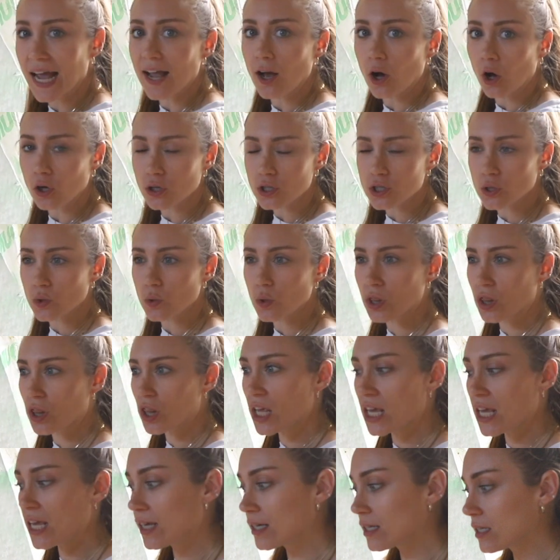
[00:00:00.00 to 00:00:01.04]
I also
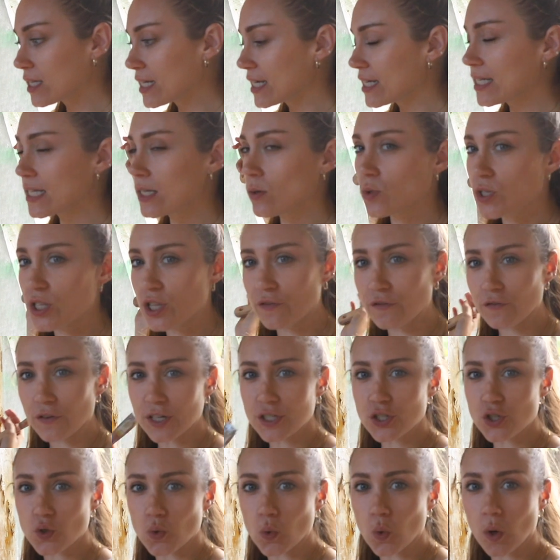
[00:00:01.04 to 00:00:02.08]
think since it was the
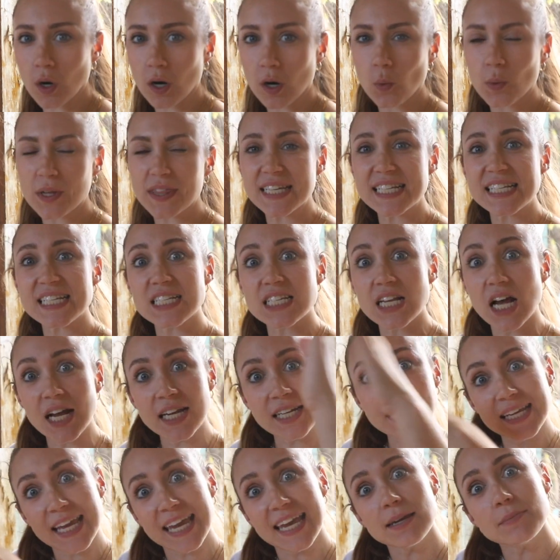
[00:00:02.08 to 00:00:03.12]
front door, when the
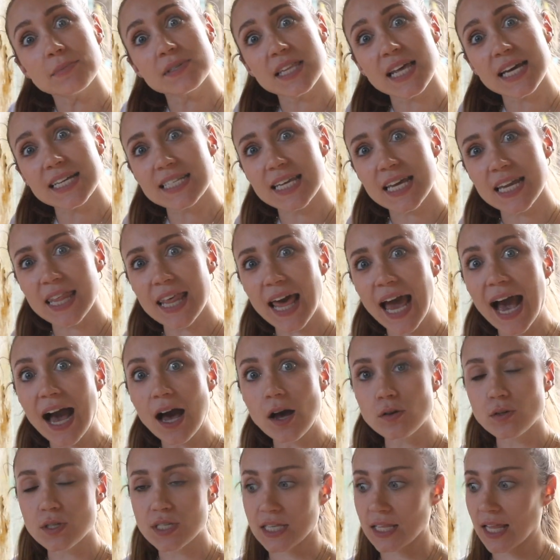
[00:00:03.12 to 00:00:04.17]
sun came to that side of the
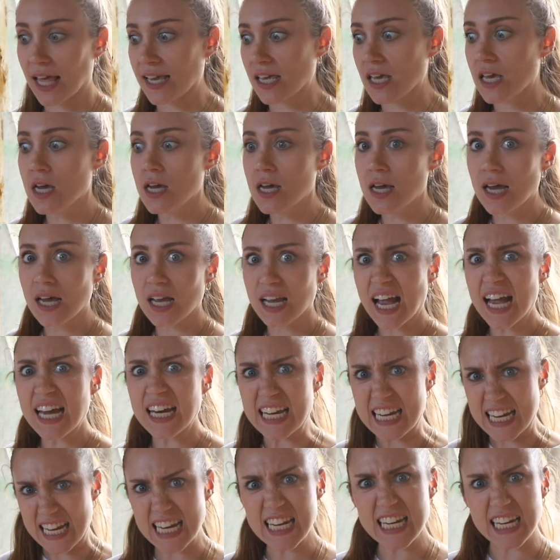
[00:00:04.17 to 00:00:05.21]
house, it like kind
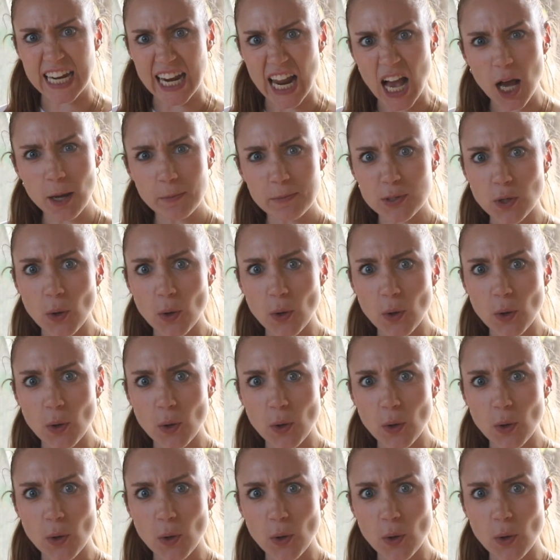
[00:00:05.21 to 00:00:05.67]
of heated up.